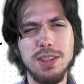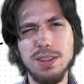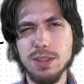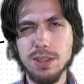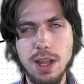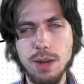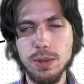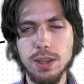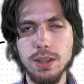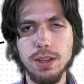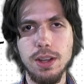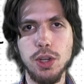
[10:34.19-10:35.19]
There's not
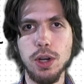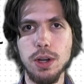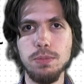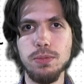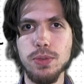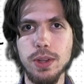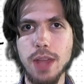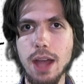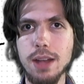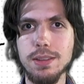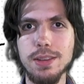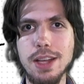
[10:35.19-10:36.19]
really a term for
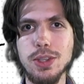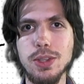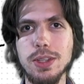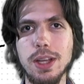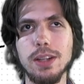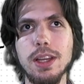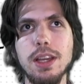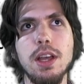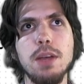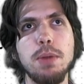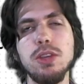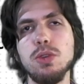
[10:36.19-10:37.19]
that necessarily,
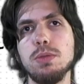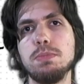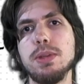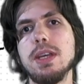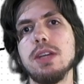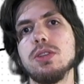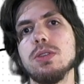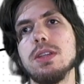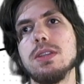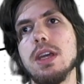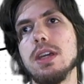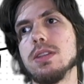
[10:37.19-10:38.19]
but you would potentially
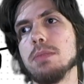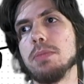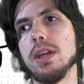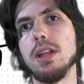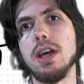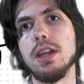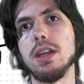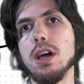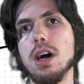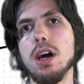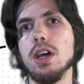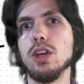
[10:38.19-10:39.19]
say something like
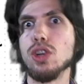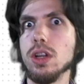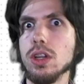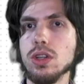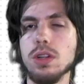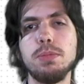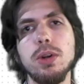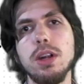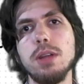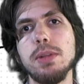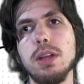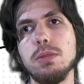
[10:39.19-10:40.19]
a traditional
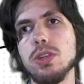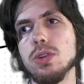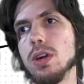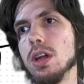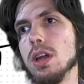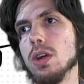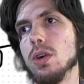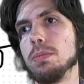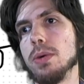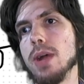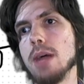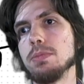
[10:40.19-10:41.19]
programming language, or
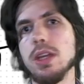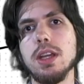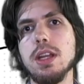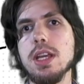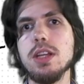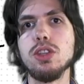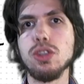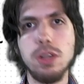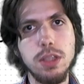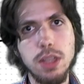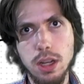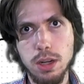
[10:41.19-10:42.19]
perhaps like an industry
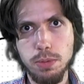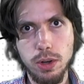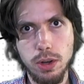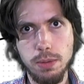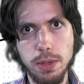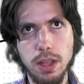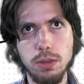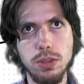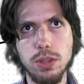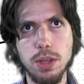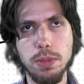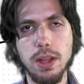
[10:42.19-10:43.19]
standard programming language
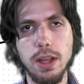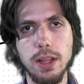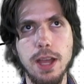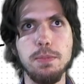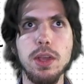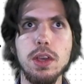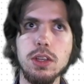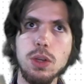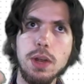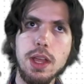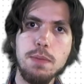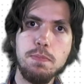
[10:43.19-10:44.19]
or something like that.
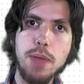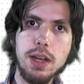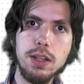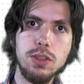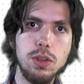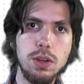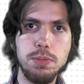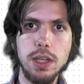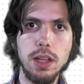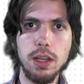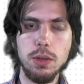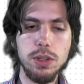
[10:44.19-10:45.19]
So an embedded
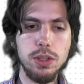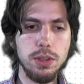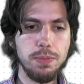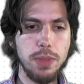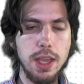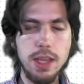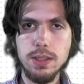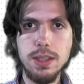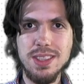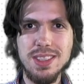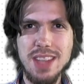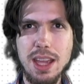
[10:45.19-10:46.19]
scripting language is the
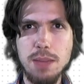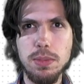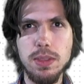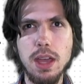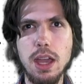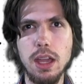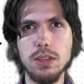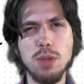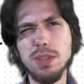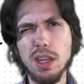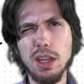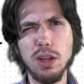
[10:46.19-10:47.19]
same thing. It's
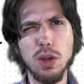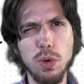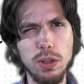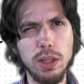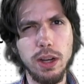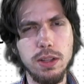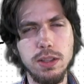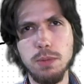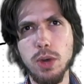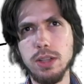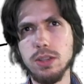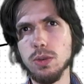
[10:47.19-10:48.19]
almost like a corollary in some
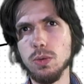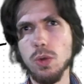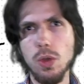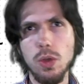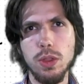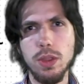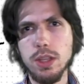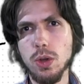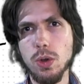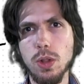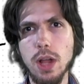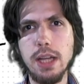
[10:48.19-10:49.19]
way to this
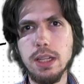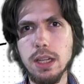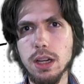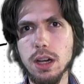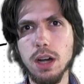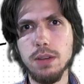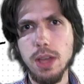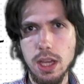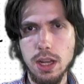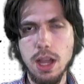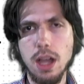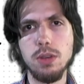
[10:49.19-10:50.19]
whole idea of
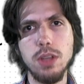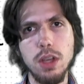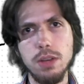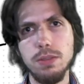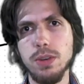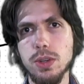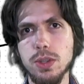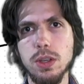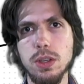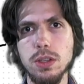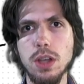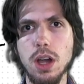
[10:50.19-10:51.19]
in-house
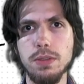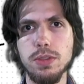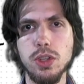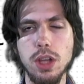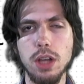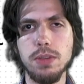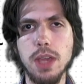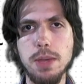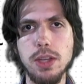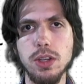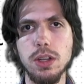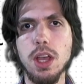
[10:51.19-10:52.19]
versus off-the-shelf game
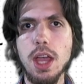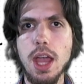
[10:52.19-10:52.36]
engine.